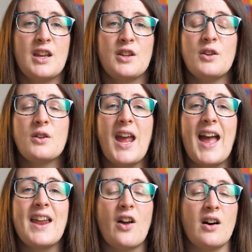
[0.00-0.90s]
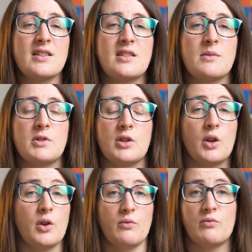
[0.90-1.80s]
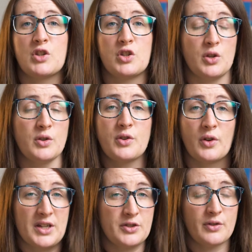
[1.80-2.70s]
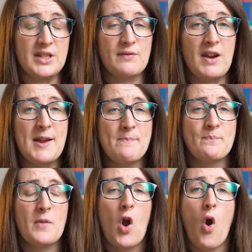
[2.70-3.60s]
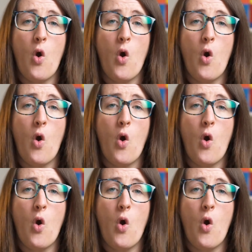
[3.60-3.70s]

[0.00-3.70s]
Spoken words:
You can ask them to reduce your interest rate,